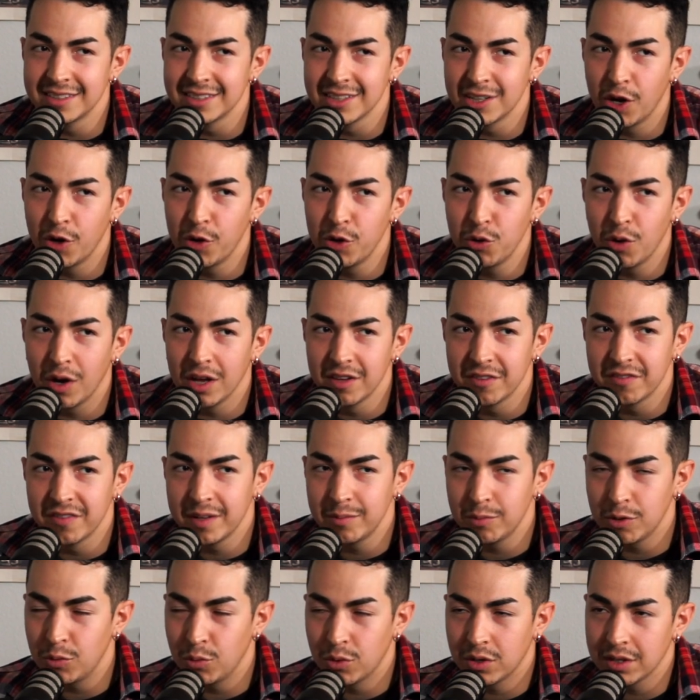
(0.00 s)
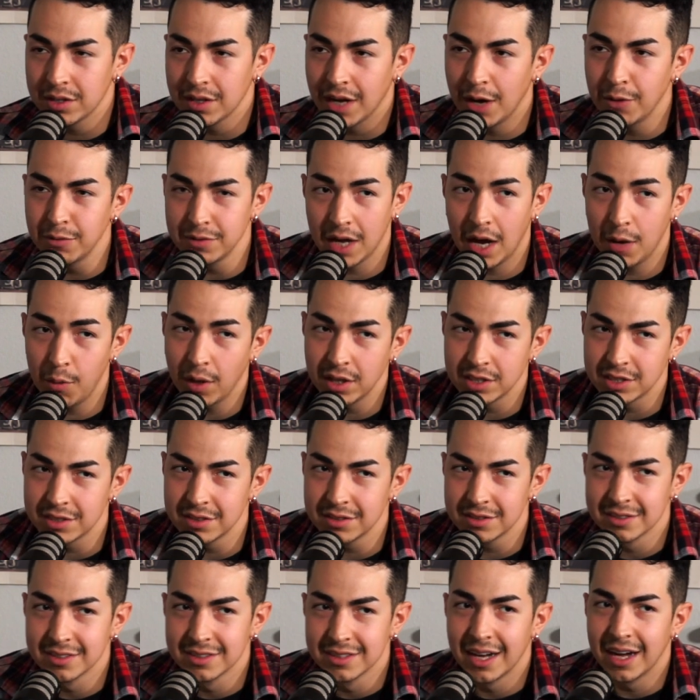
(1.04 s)
into the OU Hall of Fame. Don't worry, I was I watched
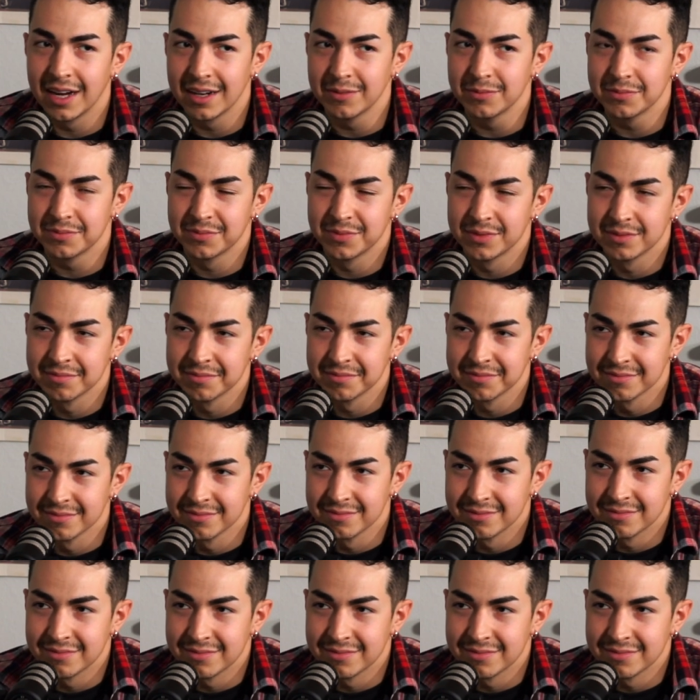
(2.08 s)
it. I was the same as you,